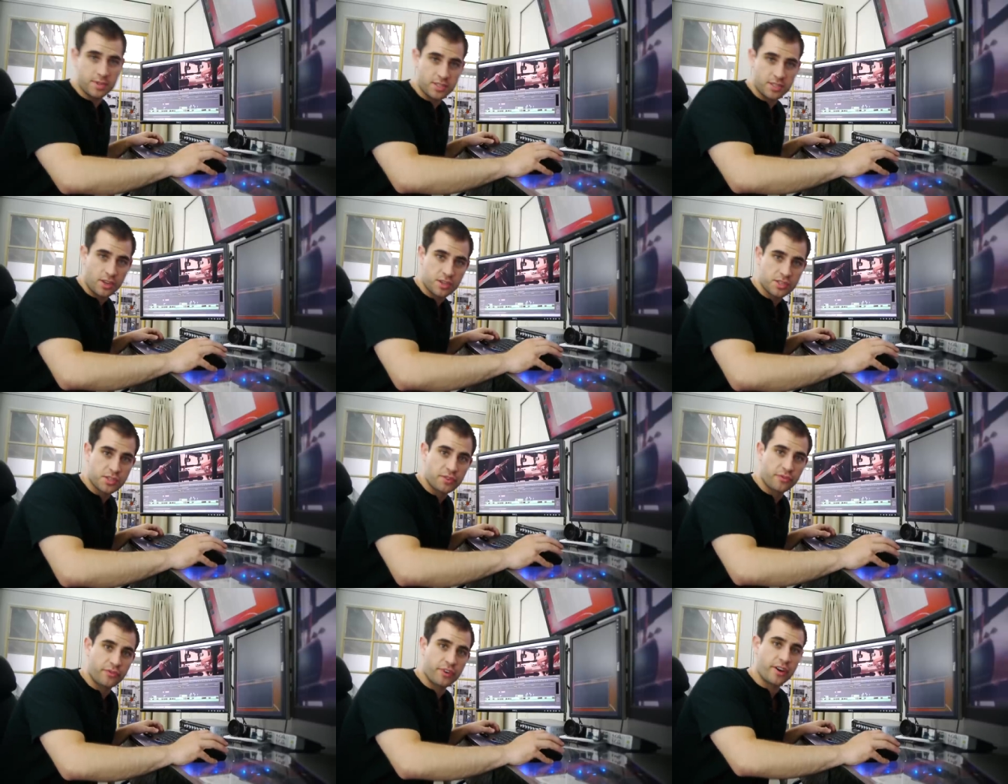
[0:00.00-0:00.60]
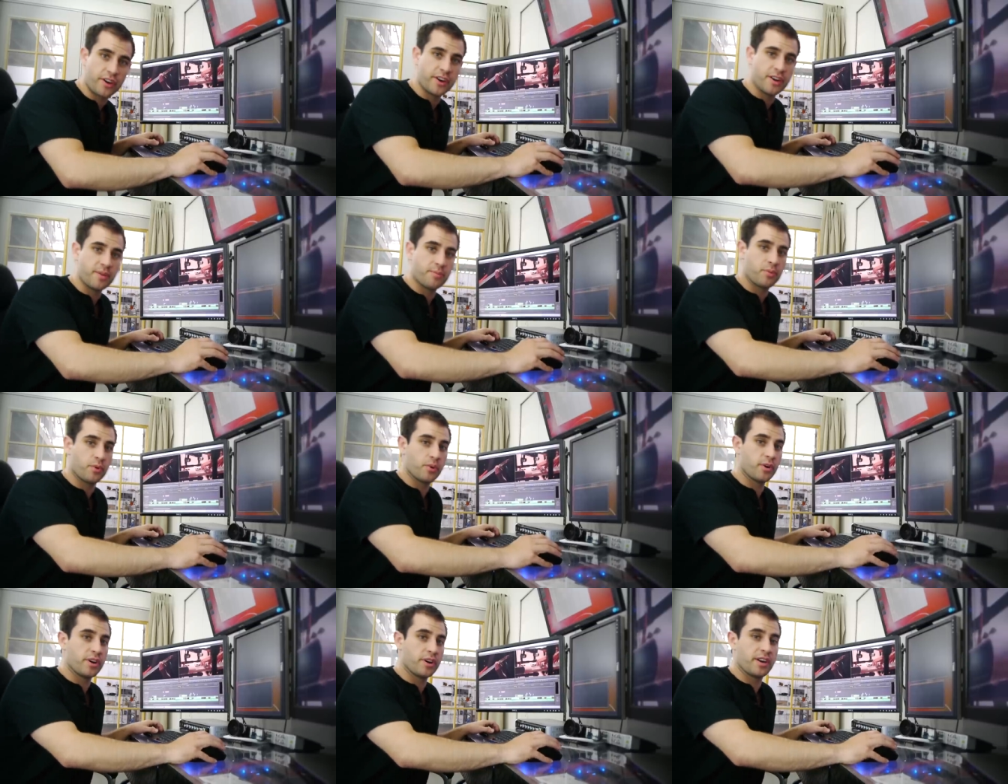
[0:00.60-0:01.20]
is also very
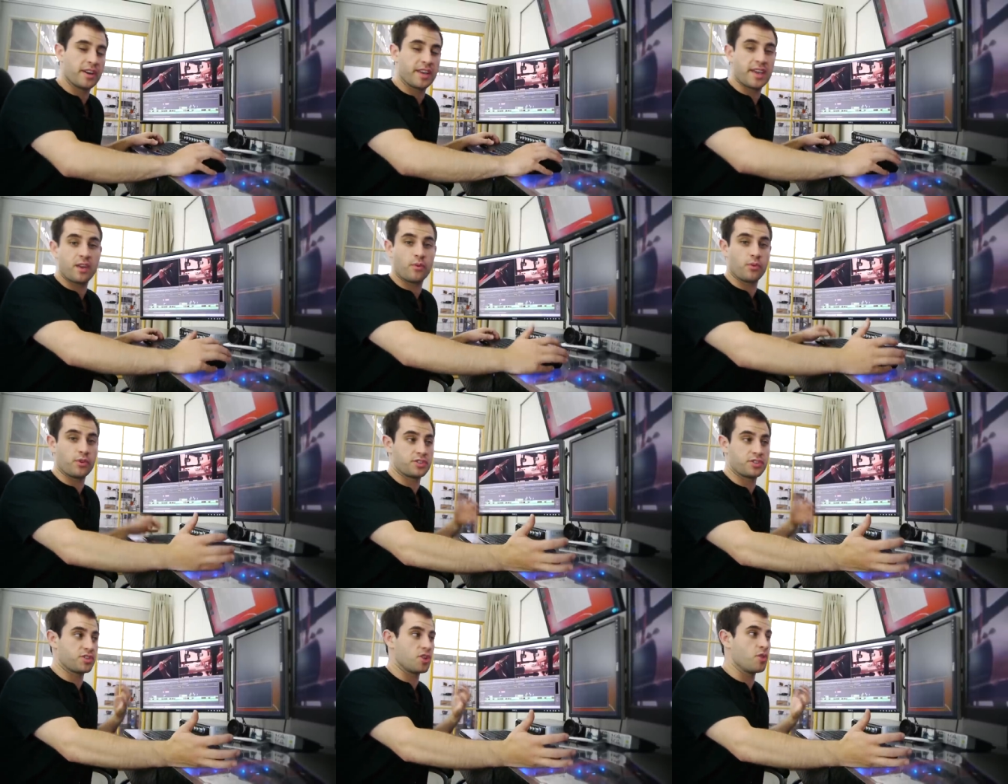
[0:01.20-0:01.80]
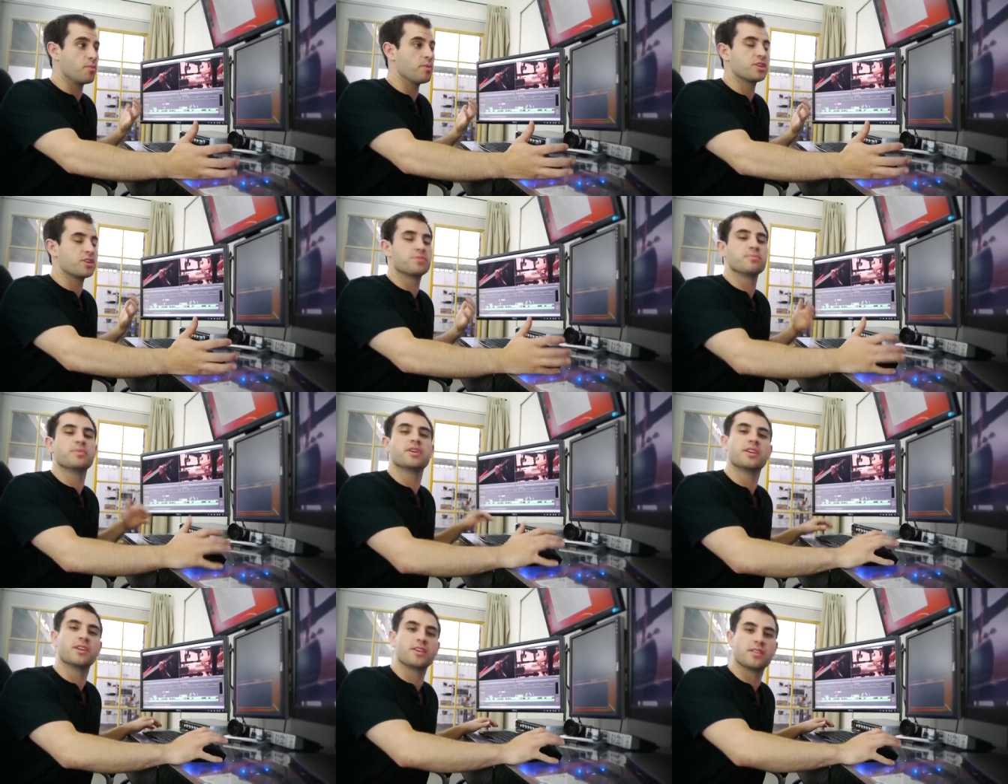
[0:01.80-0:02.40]
important, again, with so much
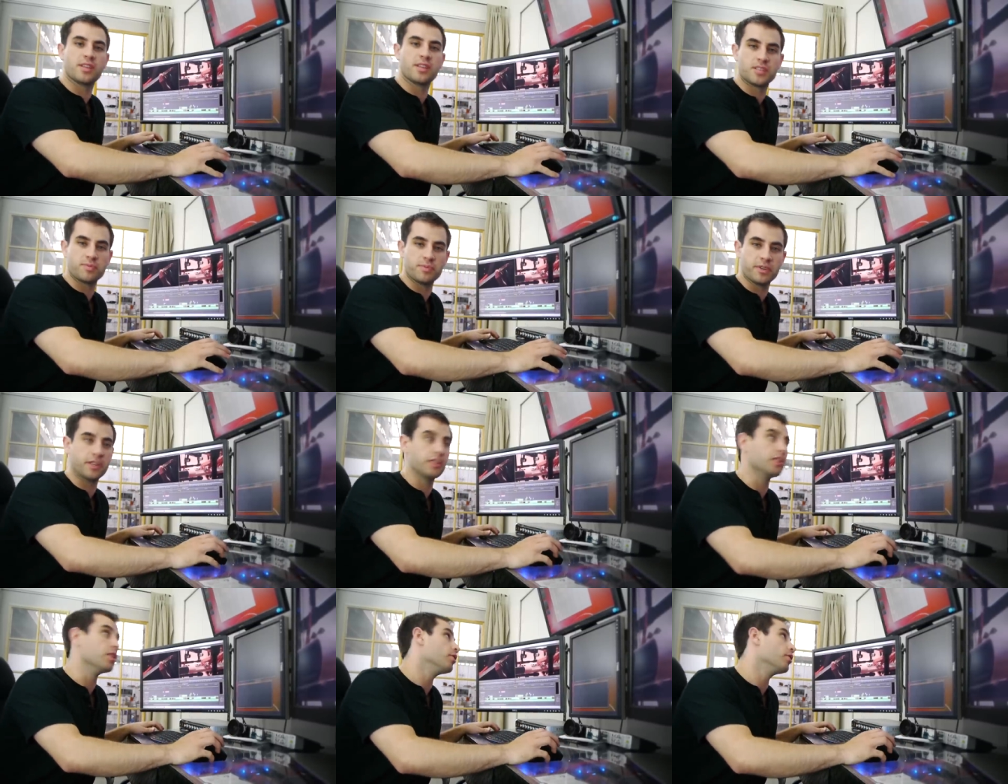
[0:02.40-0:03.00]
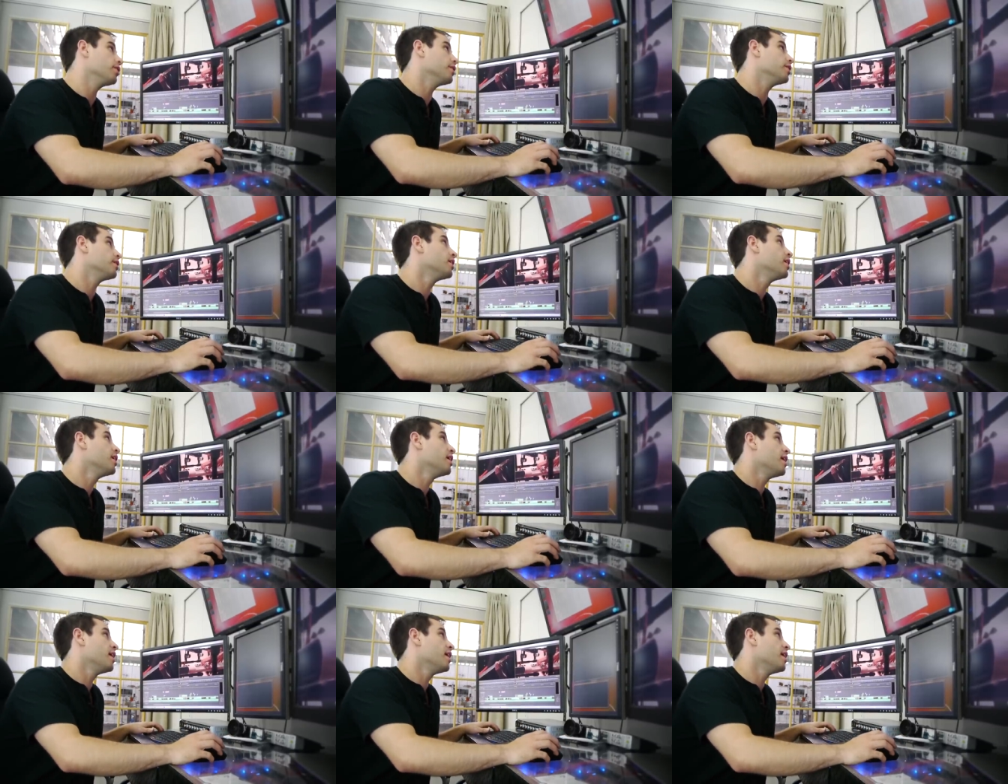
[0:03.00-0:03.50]
media that's being loaded.